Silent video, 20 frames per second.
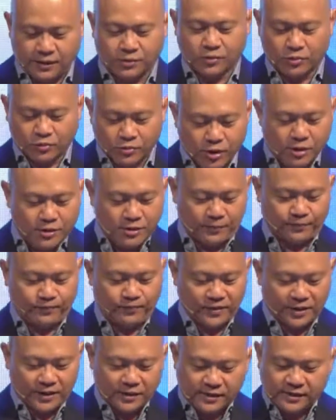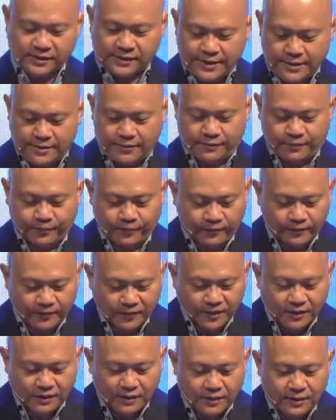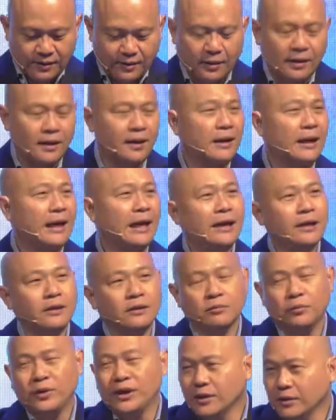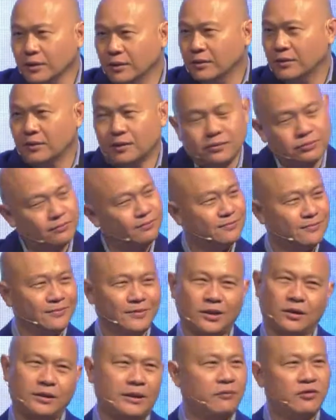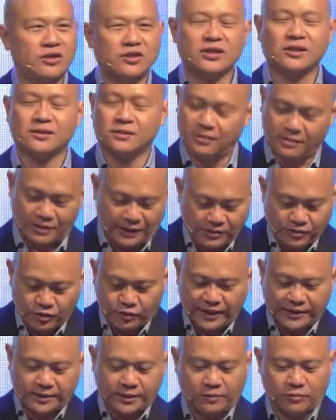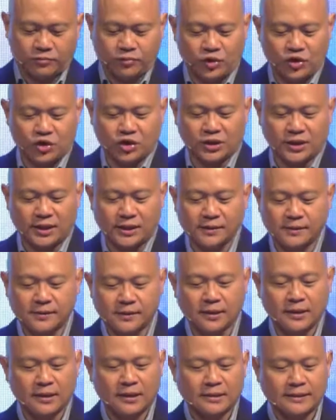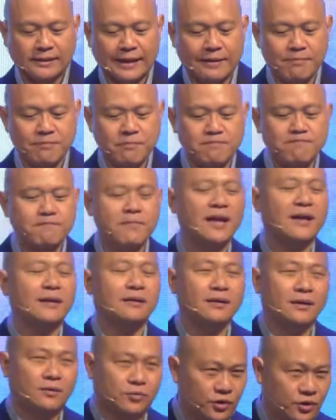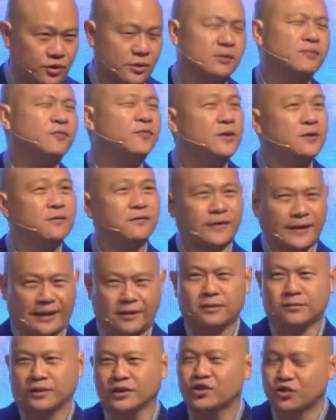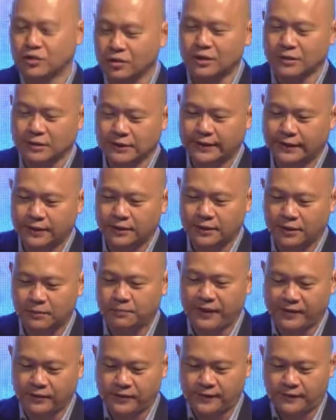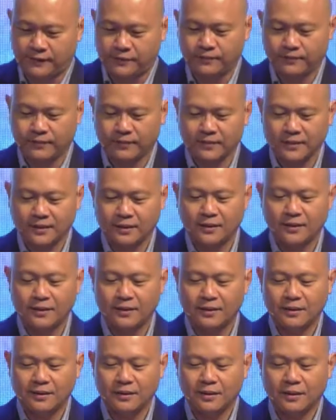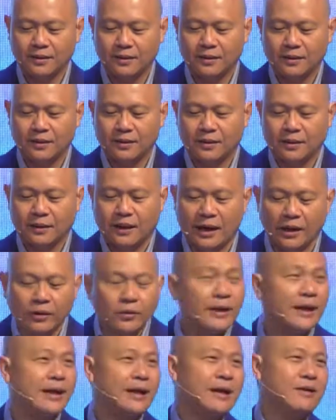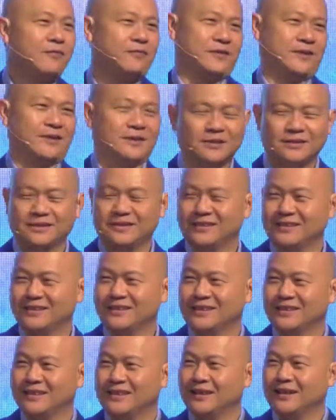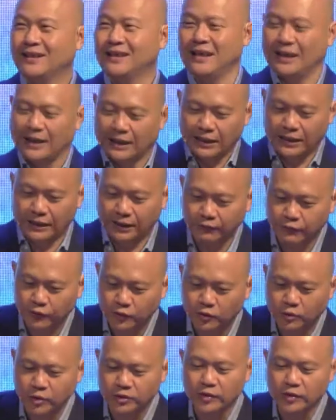wrong, it's a sin. And we know, even just interacting with Christians, that many Christians feel very strongly about it. However, if you were to